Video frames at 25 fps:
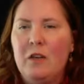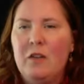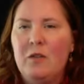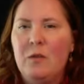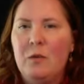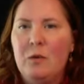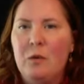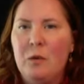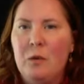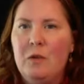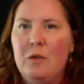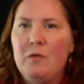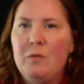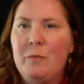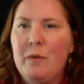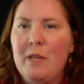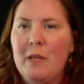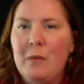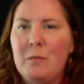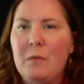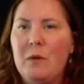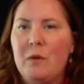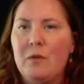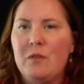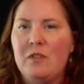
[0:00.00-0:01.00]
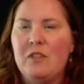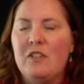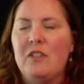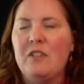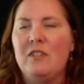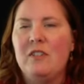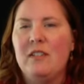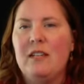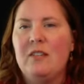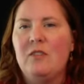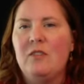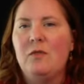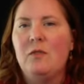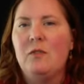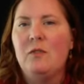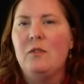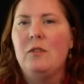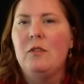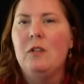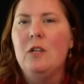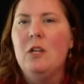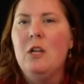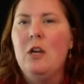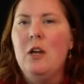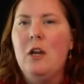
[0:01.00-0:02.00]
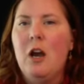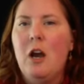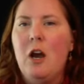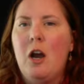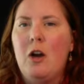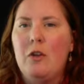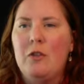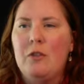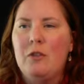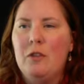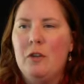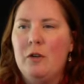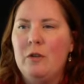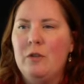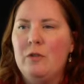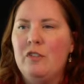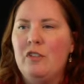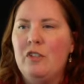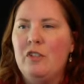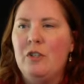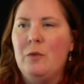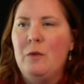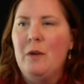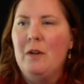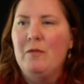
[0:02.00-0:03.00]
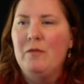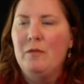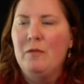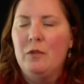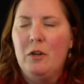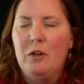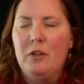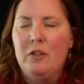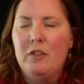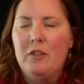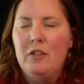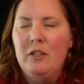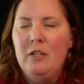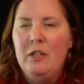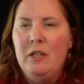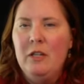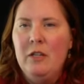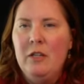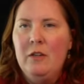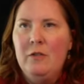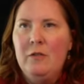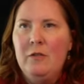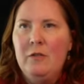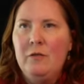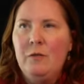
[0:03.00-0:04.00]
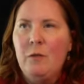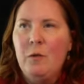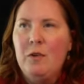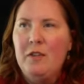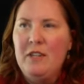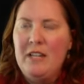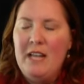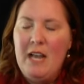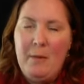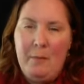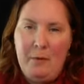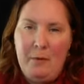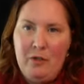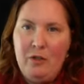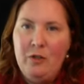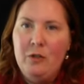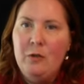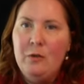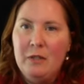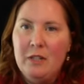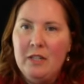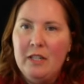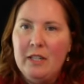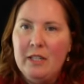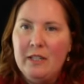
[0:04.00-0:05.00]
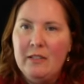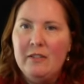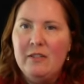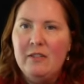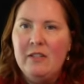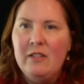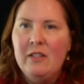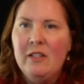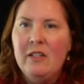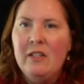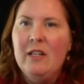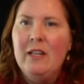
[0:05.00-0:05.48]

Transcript: have, who have been most successful are those who have looked for the opportunities